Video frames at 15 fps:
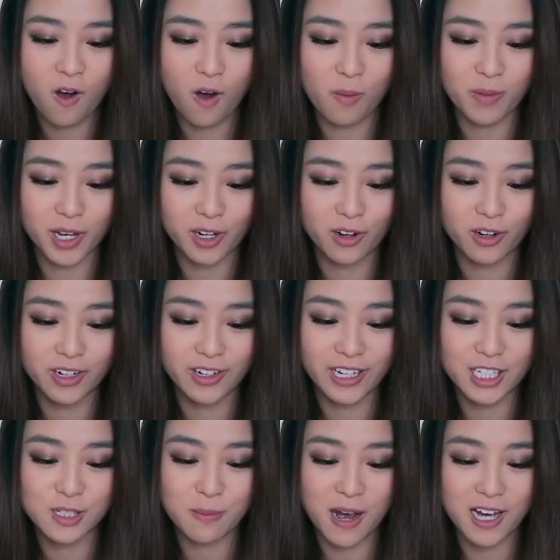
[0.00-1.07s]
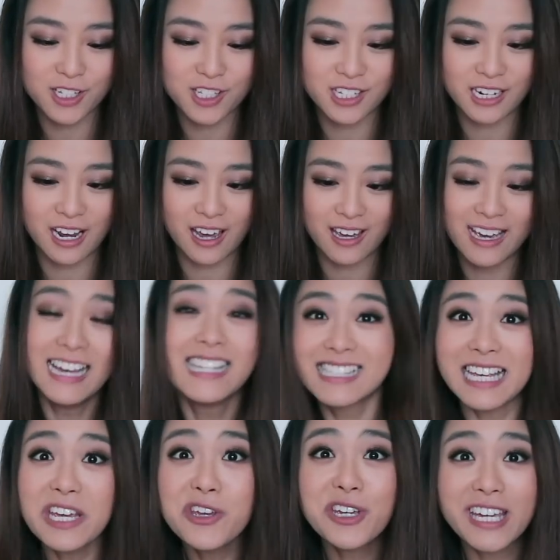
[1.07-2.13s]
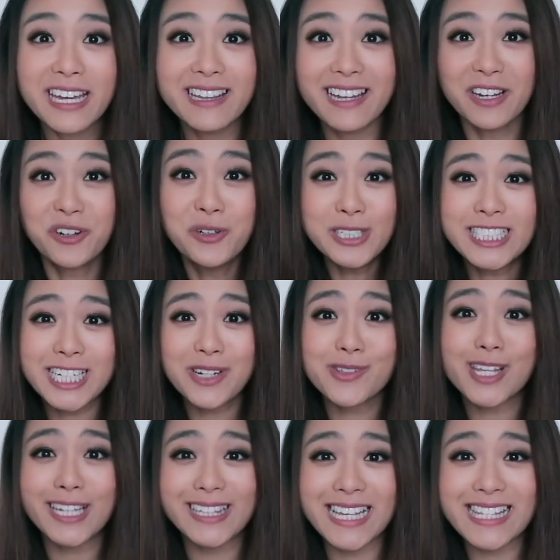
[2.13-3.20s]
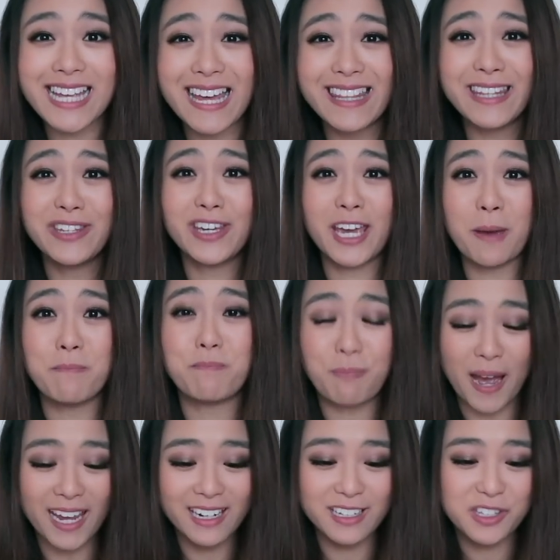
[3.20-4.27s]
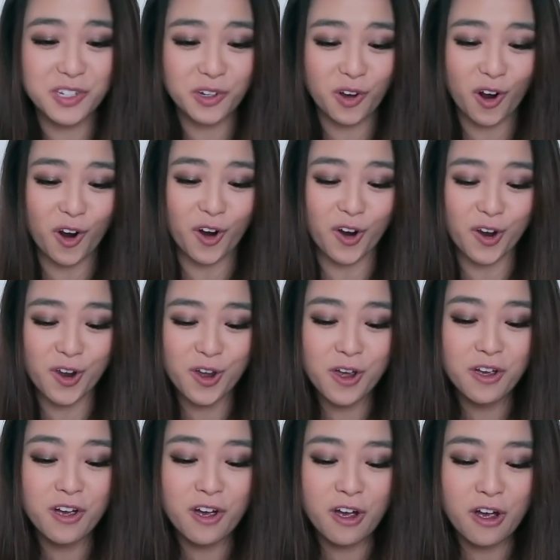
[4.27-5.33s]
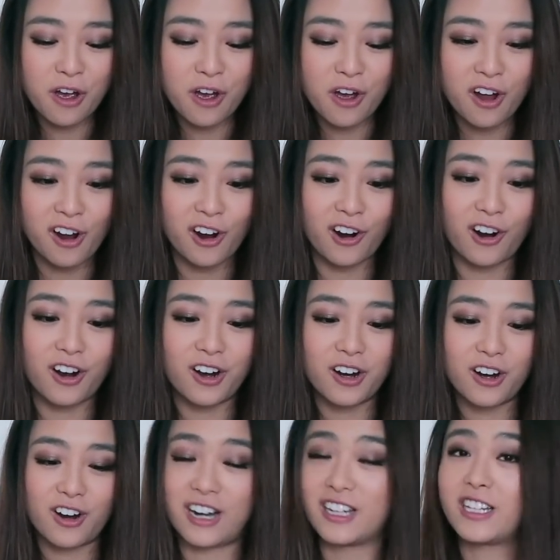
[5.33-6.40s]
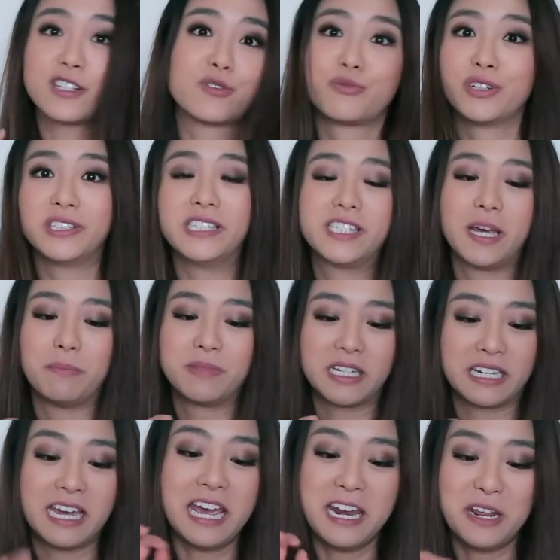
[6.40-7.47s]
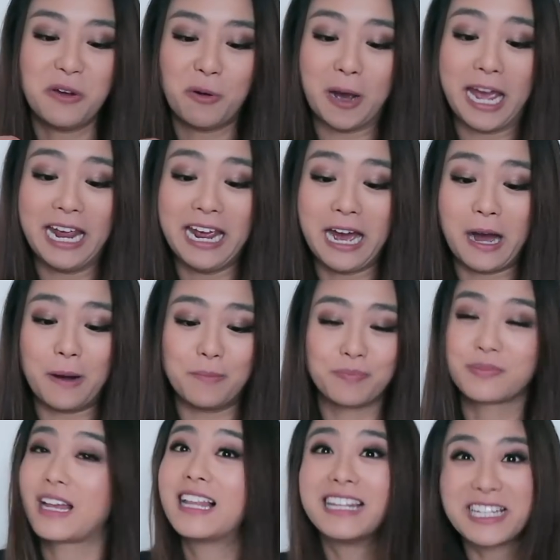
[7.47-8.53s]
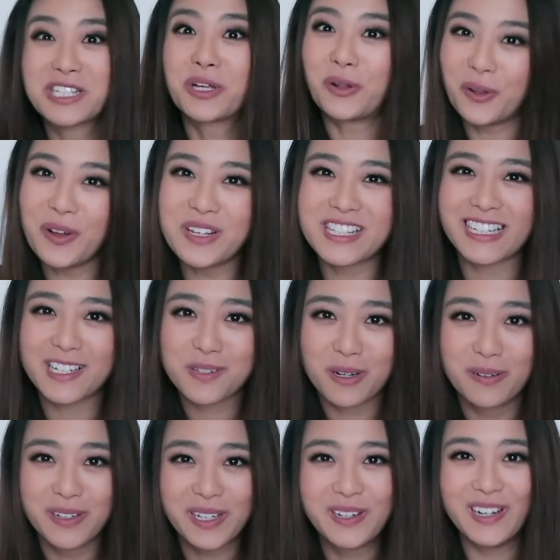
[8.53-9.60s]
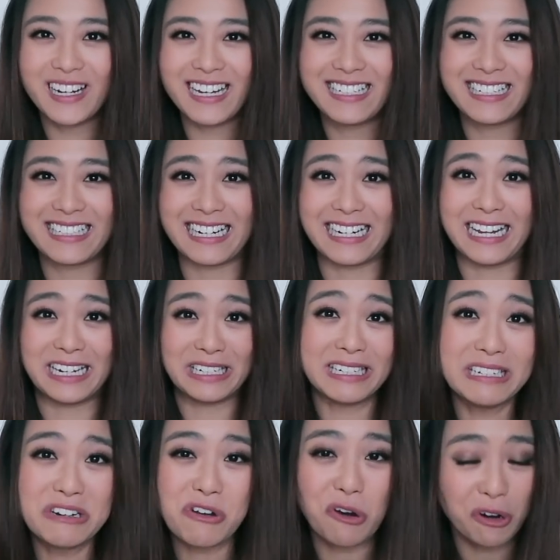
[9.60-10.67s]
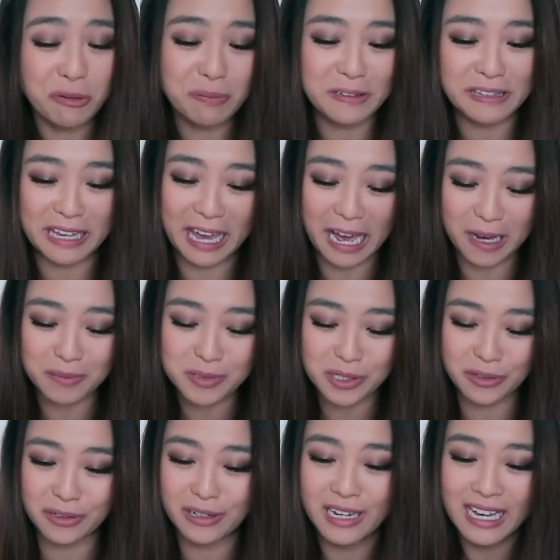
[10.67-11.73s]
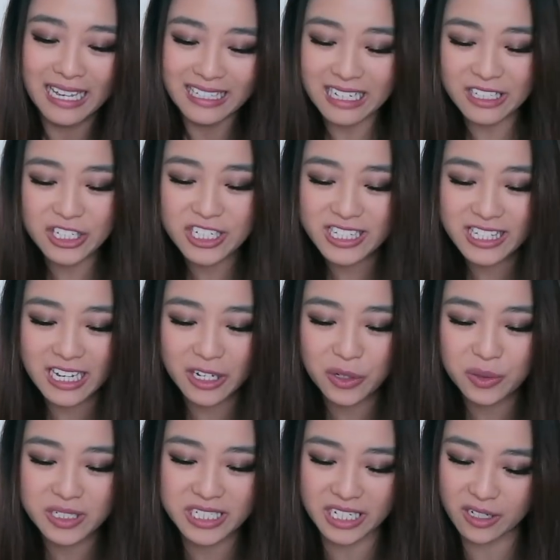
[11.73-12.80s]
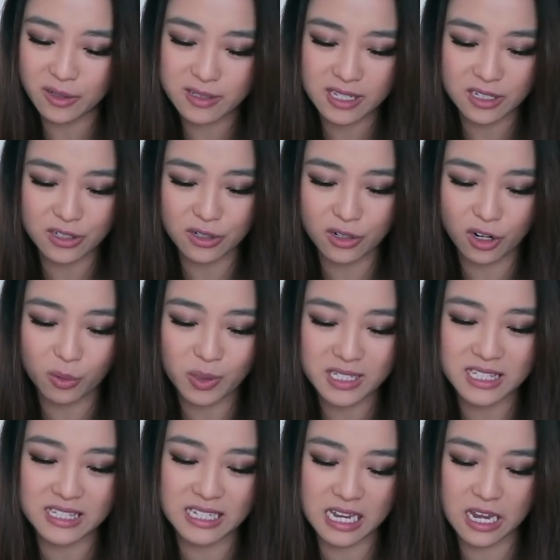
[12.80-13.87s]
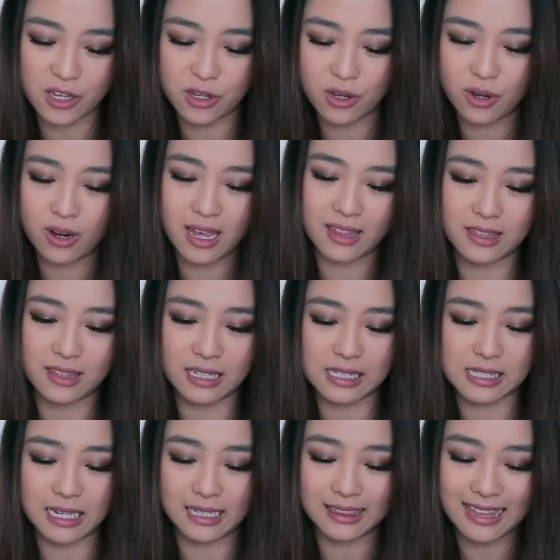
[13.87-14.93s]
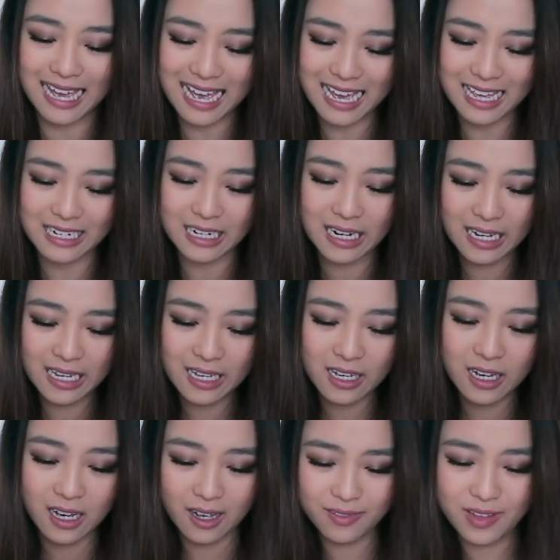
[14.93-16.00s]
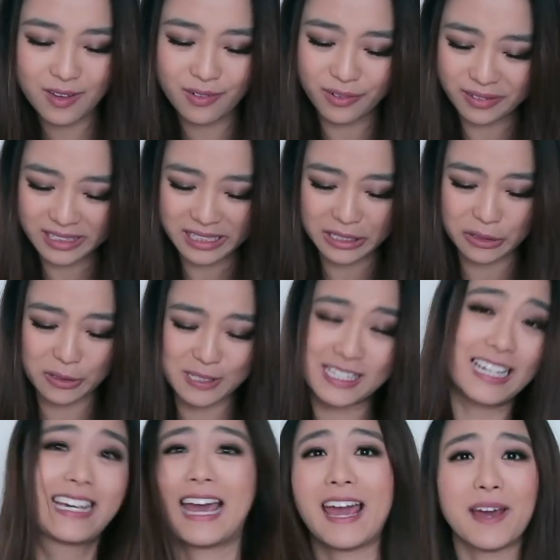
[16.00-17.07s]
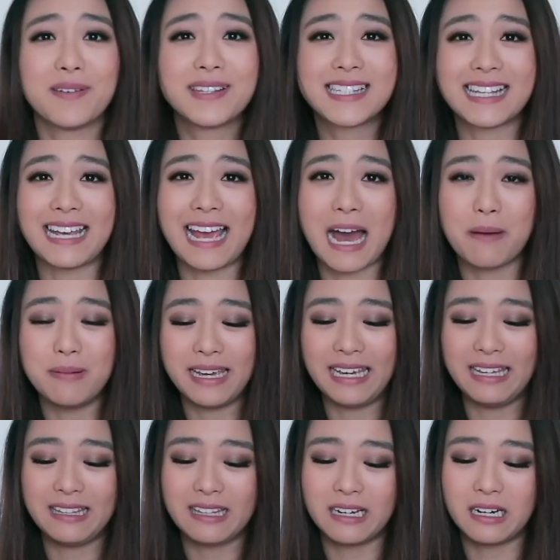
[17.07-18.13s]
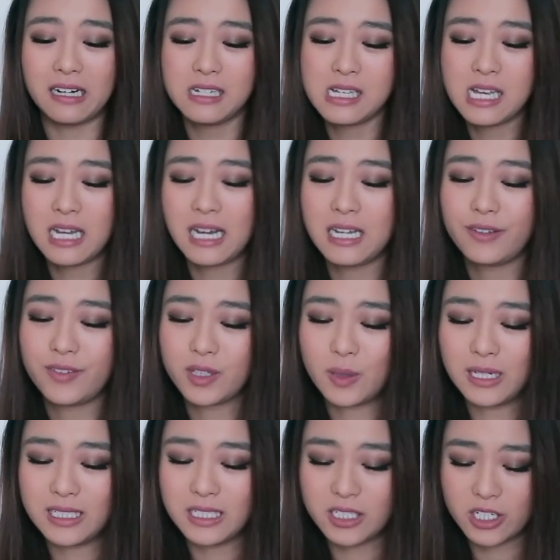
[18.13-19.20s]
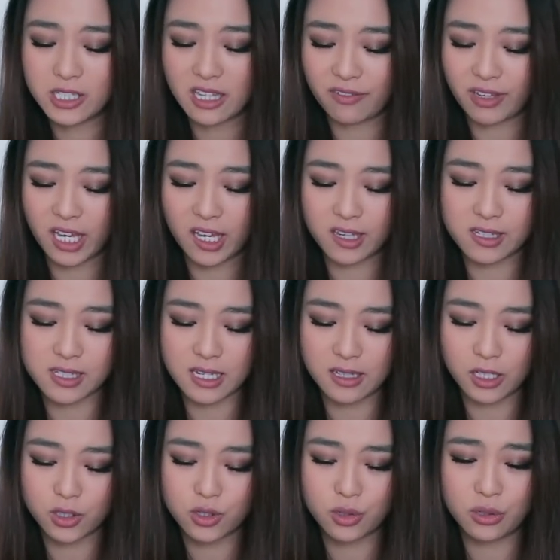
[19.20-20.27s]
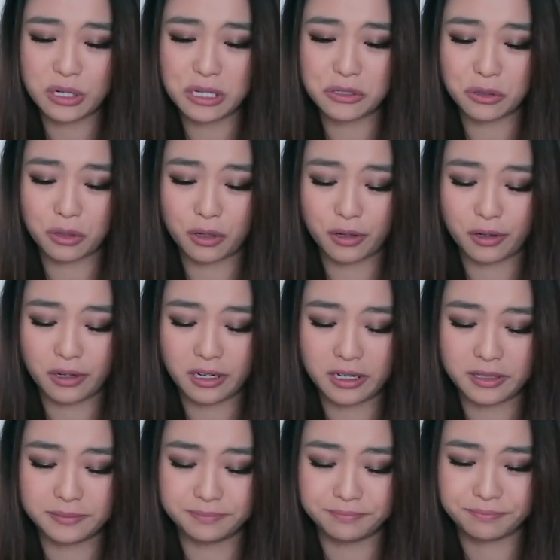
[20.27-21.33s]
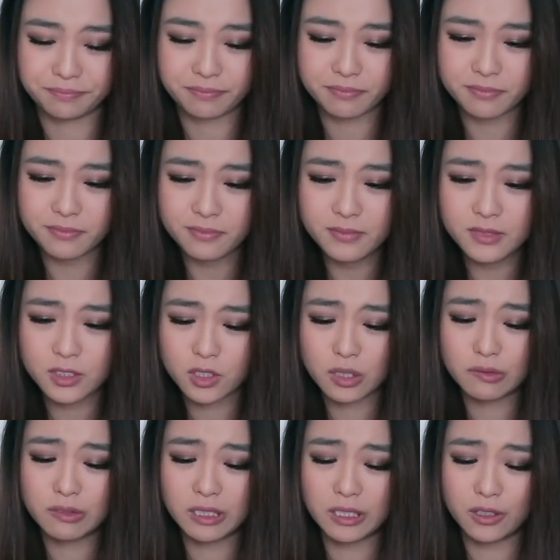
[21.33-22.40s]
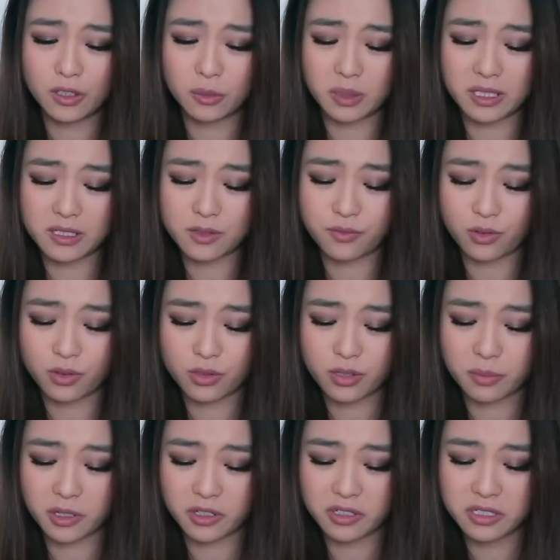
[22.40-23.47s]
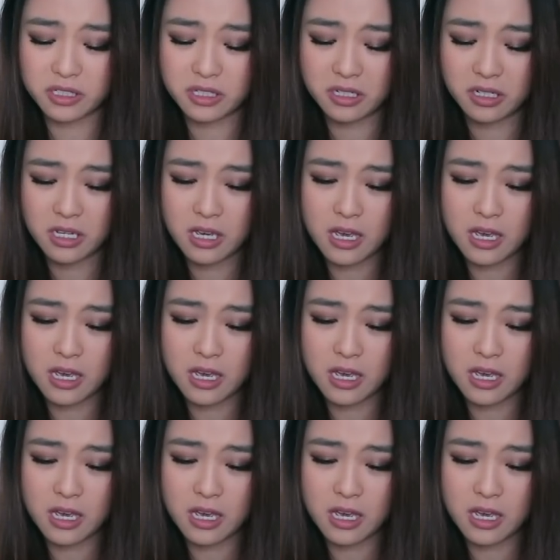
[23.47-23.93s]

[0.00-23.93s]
Oh my god, expires today. See, you get like good deals like this and then you get beta to go. Alright, that's really tempting. Anyway, let's close that. It's probably a good idea that I didn't open the app. So yeah, you just get good deals and you know what's near you things like that. I never really used the KFC app either, even though I did just have KFC like 2 days ago. Don't really know what it's for, to be honest.